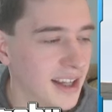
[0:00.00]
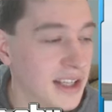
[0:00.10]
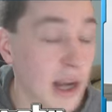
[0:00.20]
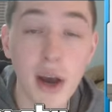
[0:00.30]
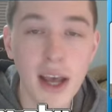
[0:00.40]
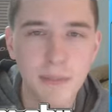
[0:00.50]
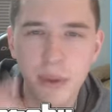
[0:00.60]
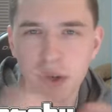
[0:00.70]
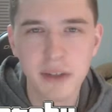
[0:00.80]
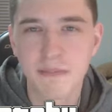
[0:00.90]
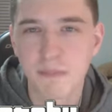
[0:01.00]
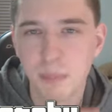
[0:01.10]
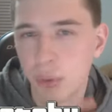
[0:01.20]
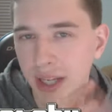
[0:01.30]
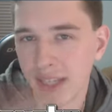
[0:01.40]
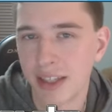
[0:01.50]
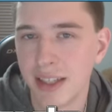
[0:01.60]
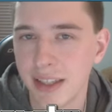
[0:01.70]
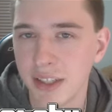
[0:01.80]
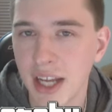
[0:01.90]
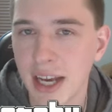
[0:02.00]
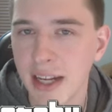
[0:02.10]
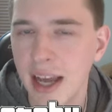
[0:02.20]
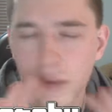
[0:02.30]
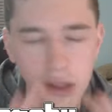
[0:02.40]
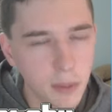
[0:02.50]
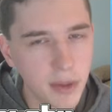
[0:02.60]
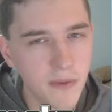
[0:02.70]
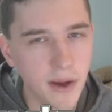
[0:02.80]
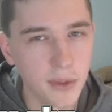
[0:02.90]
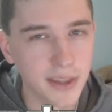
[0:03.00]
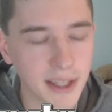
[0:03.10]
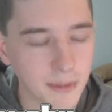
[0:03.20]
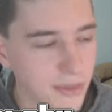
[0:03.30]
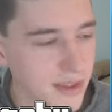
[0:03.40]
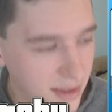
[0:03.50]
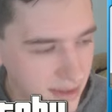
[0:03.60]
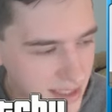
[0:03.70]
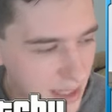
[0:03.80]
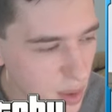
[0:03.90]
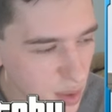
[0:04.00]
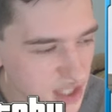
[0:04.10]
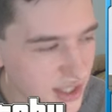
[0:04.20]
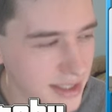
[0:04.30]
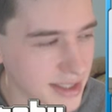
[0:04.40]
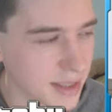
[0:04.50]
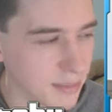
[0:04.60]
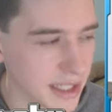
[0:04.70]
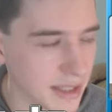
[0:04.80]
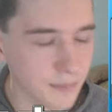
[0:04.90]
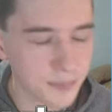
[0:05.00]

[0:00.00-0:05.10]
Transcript: Go ahead, put your prediction in the chat. Have a little bit of fun with it. Tell me what you think it's going to be.